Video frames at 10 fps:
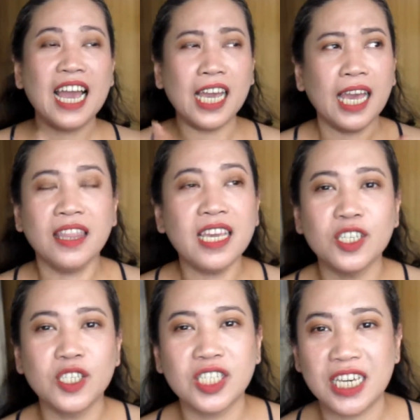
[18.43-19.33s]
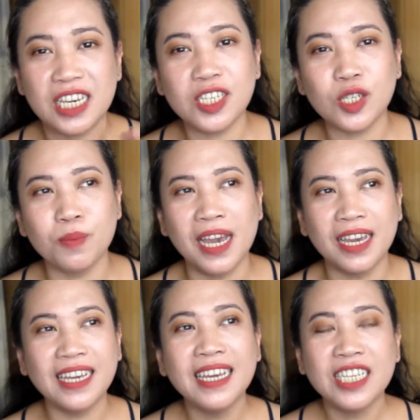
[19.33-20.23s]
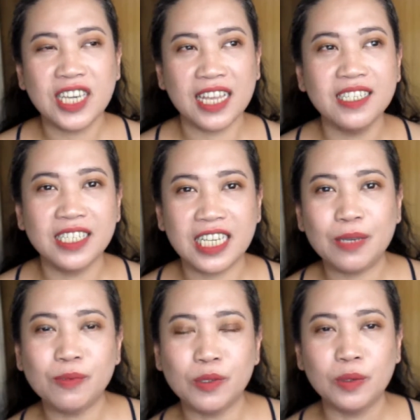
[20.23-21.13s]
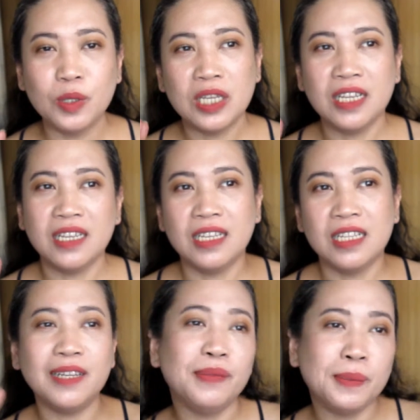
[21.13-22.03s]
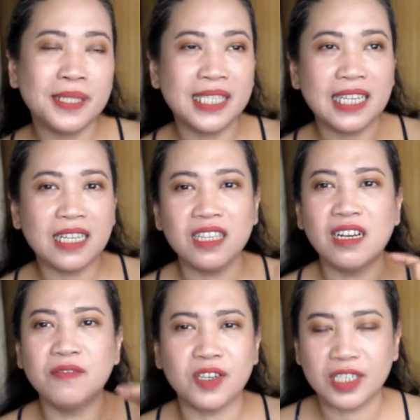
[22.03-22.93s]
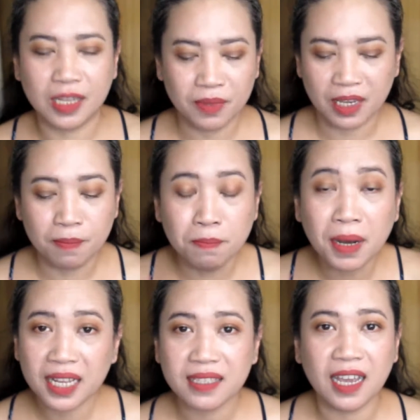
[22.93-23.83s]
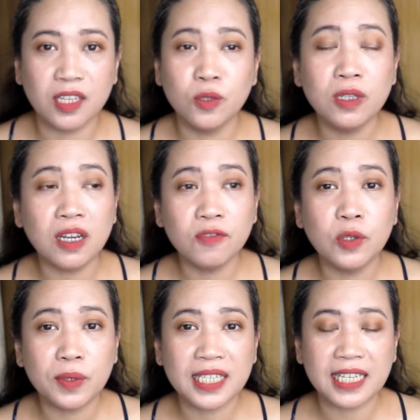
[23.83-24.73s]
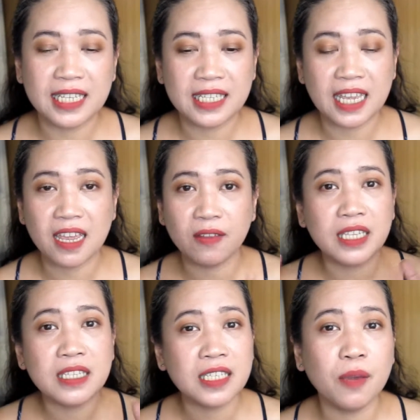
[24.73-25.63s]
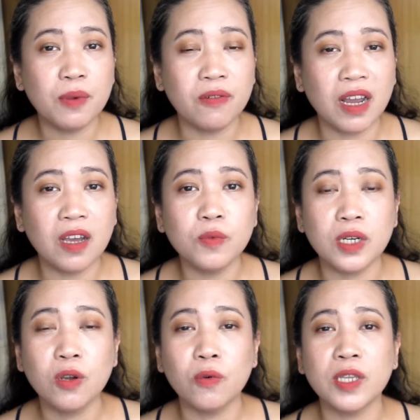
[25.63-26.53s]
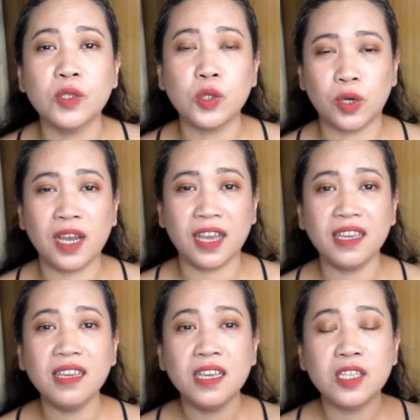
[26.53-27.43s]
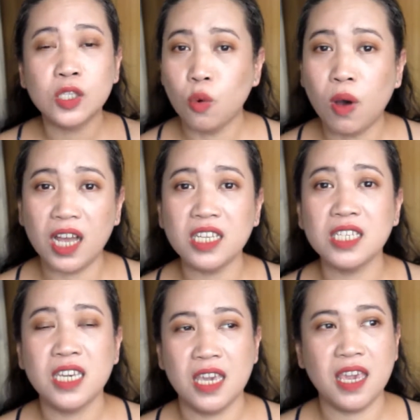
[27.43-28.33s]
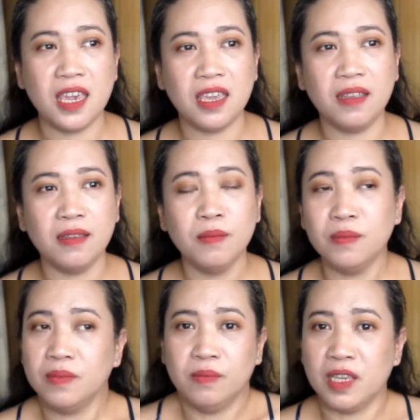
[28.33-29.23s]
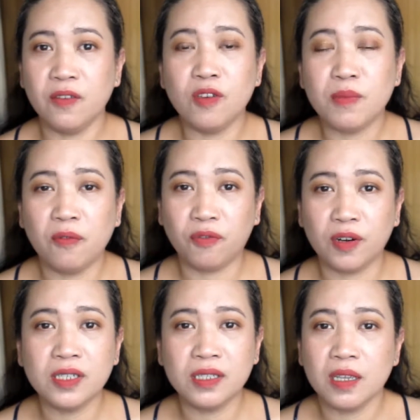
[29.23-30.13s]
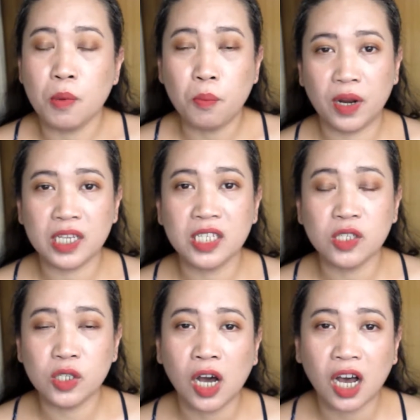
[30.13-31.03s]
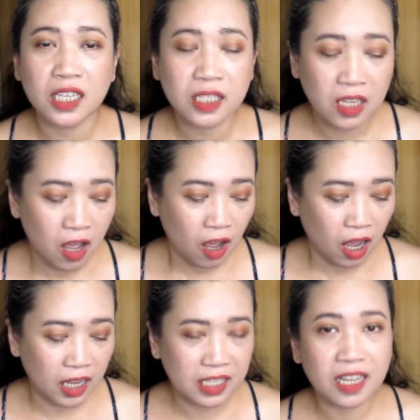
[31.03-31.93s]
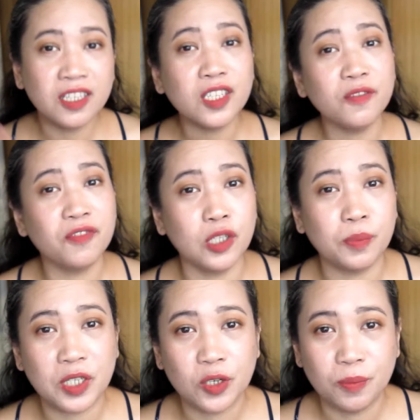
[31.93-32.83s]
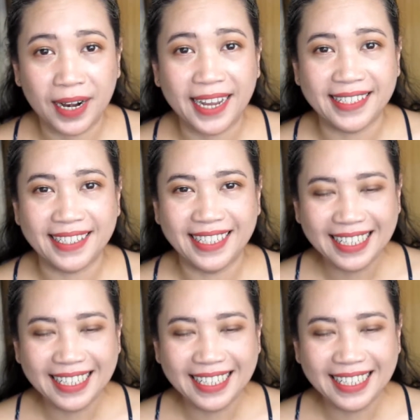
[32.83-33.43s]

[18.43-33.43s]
I think I should change my channel name to Lipstick Love or something, but I do love doing this, and this time around we're going to try Swatch and give you my first impression thoughts on another Filipino brand.